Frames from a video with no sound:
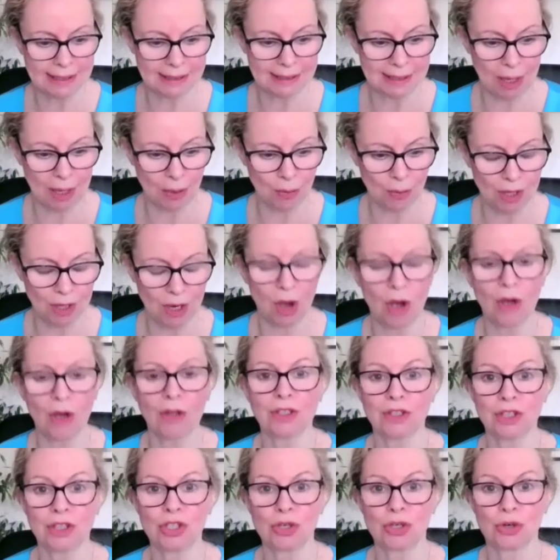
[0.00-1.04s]
that we
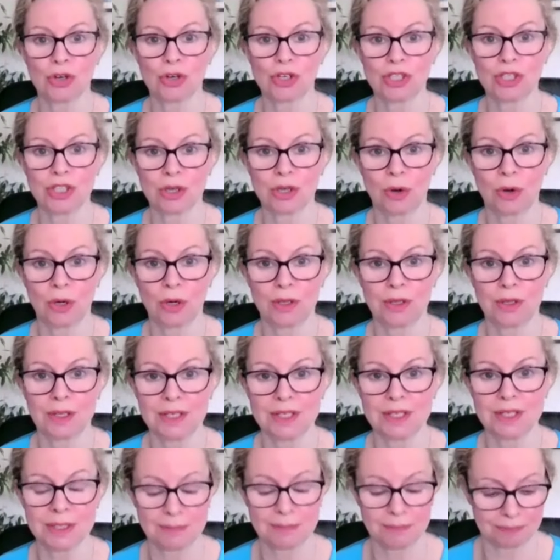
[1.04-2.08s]
honor the church in all of
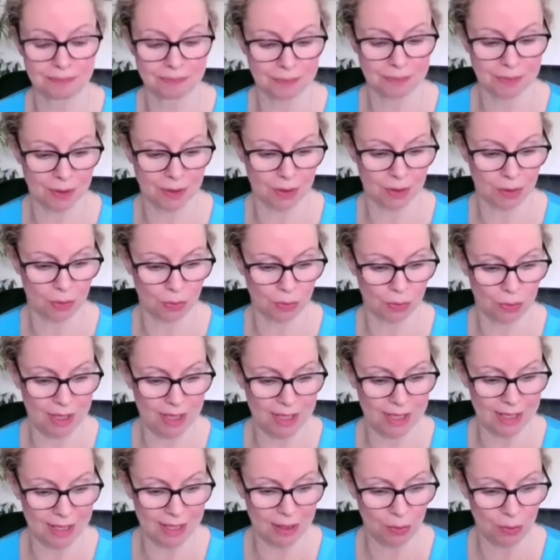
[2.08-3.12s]
this.
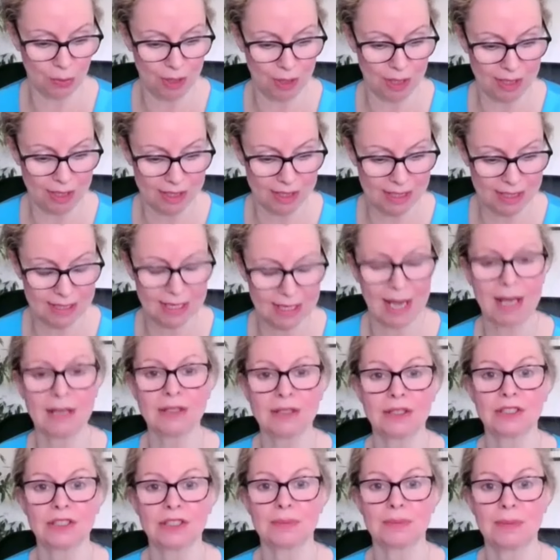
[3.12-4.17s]
We we
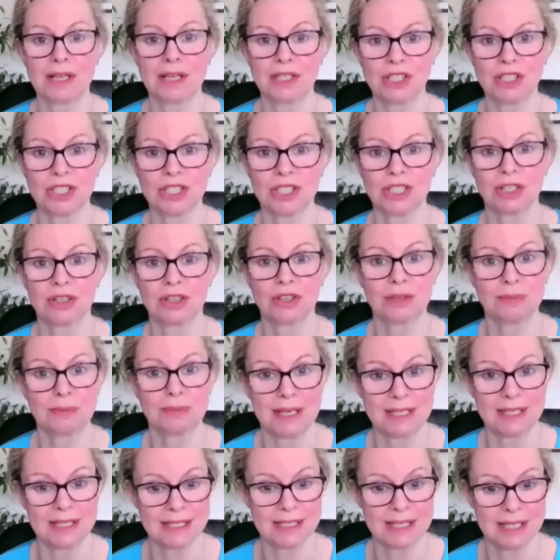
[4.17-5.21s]
stand on the magisterium,
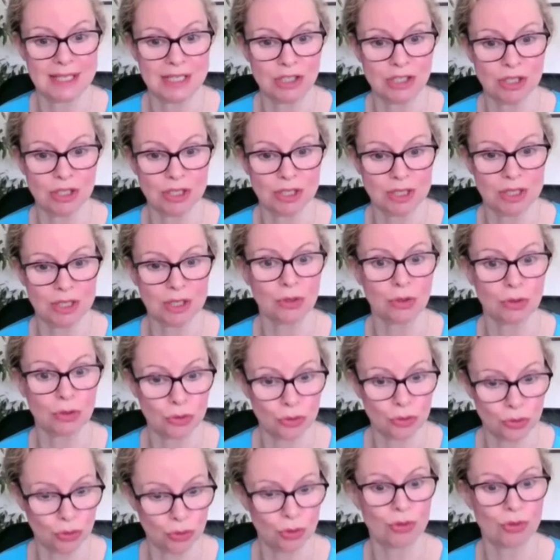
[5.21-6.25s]
its teachings
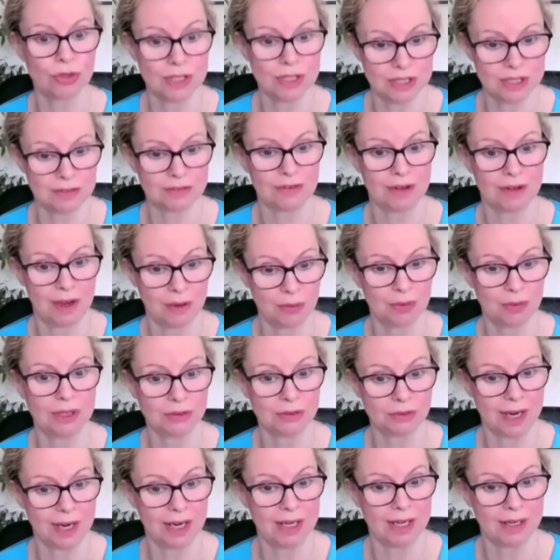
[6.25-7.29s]
through the divine
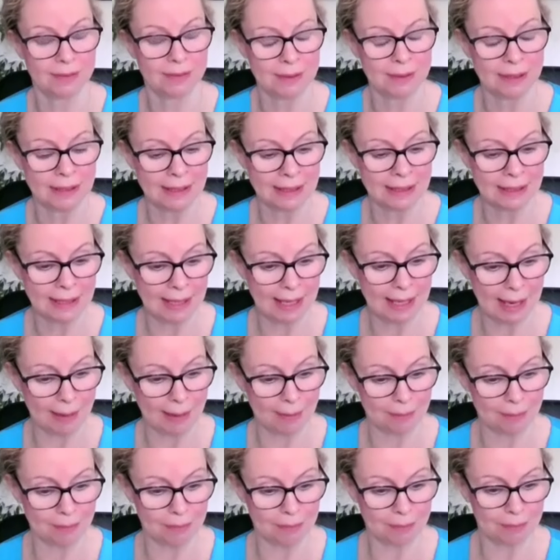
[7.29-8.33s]
will, right?
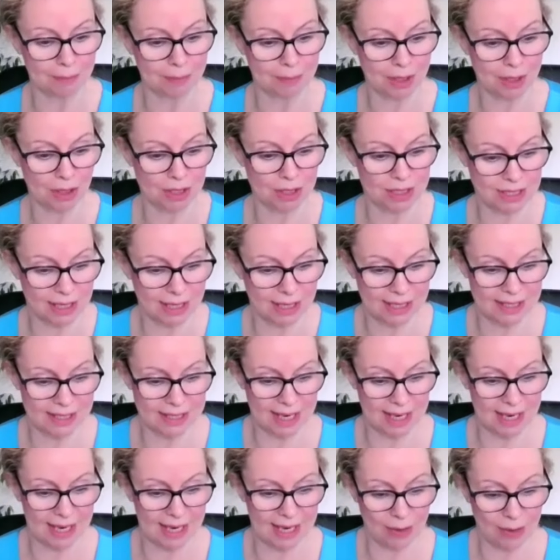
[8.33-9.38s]
Um, because like I
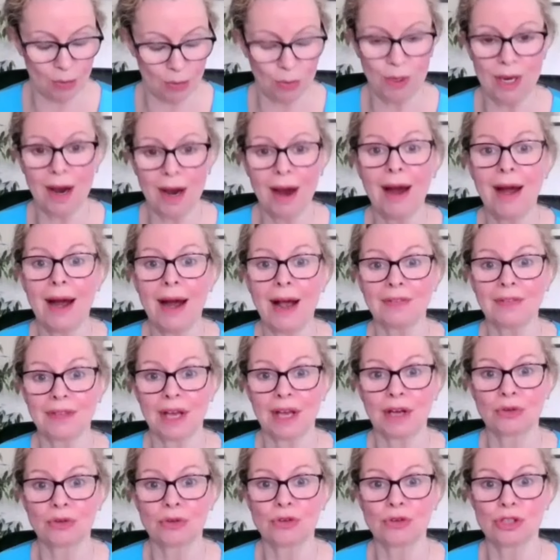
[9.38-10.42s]
say, we are at
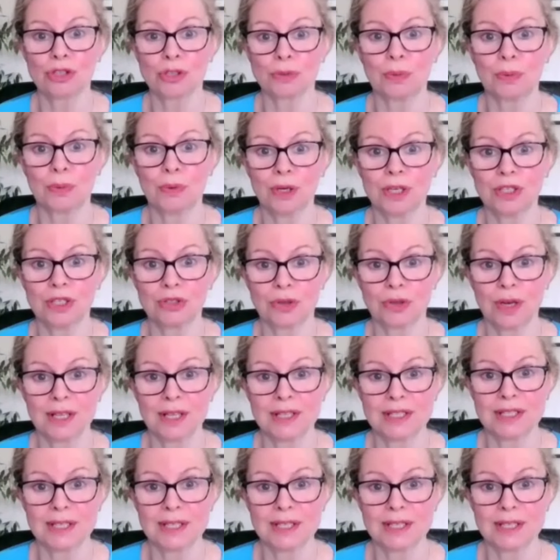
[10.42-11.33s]
that crucial point, right,